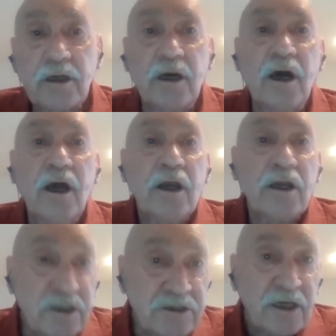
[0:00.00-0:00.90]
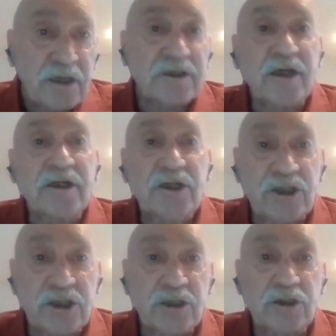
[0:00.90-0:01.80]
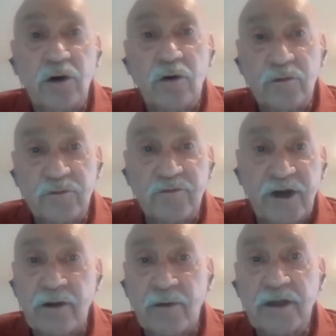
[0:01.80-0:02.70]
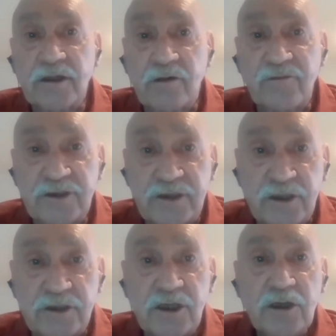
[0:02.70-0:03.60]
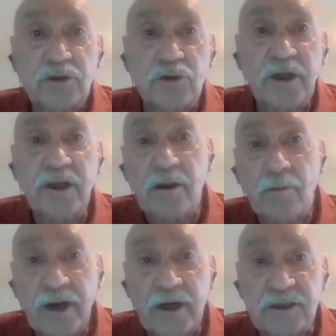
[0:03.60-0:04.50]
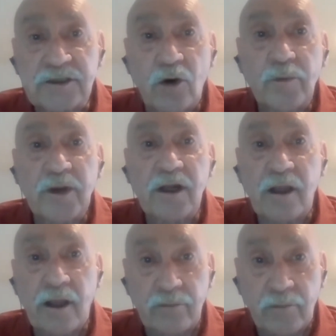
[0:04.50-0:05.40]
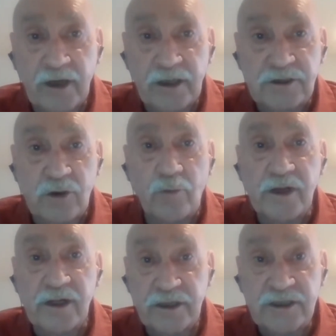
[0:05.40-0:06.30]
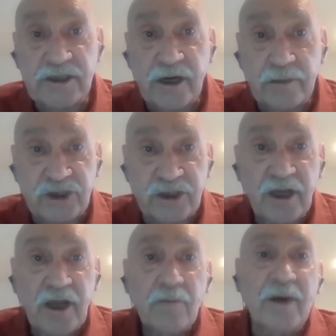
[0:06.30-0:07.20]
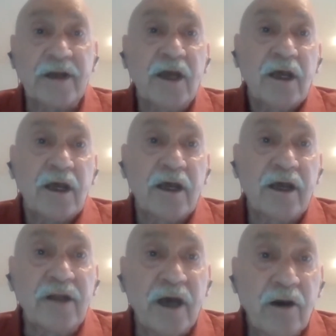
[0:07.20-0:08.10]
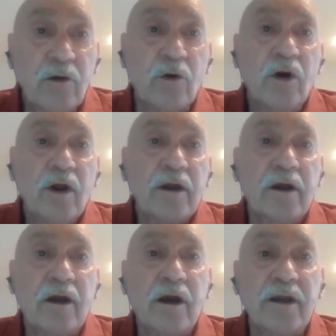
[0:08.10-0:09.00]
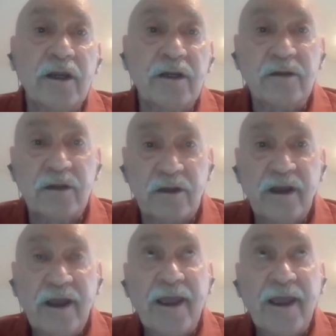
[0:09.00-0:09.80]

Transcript: uh, it is tradition of fundamental physics to link microscopical and macroscopical description. But uh, now, uh, in